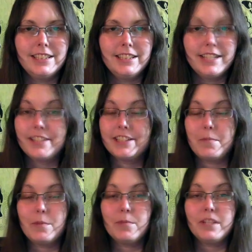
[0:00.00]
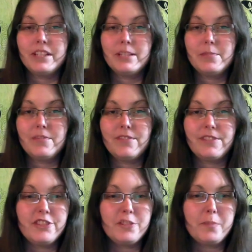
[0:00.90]
Now the number 1 tip for
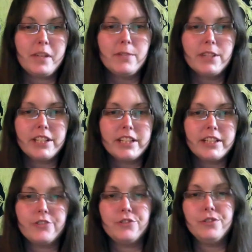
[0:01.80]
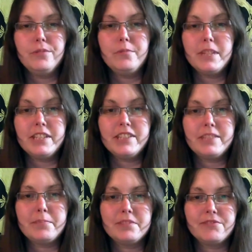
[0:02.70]
spell work is you
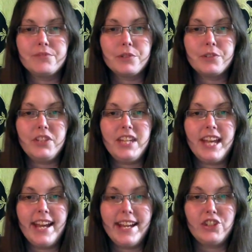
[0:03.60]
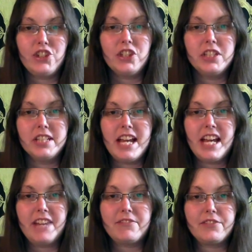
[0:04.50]
must put forth the action
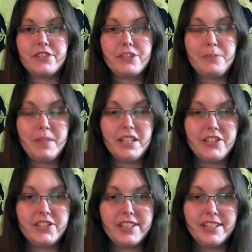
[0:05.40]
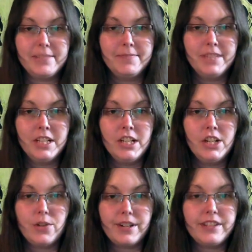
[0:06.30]
after the spell is done,
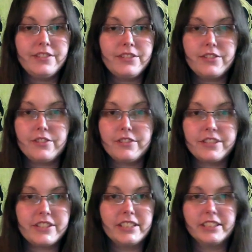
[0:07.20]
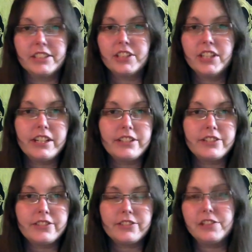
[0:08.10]
or else you're just telling the
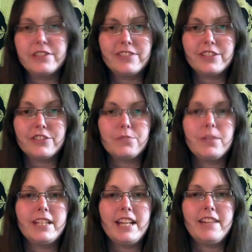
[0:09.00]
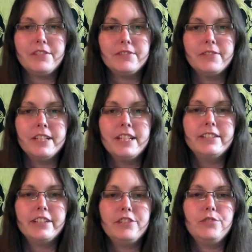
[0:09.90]
gods, the universe, what have you,
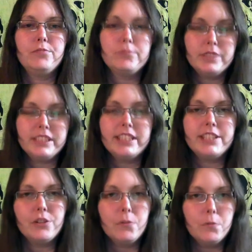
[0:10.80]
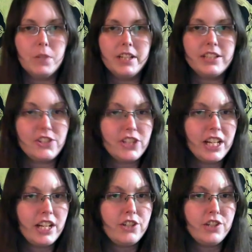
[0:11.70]
that you really don't want the
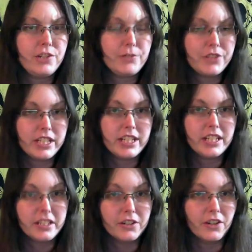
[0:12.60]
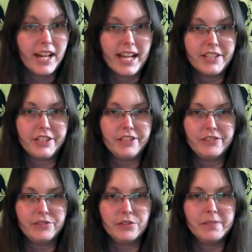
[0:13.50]
change you seek and are asking
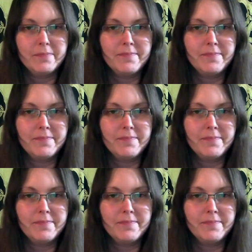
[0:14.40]
for.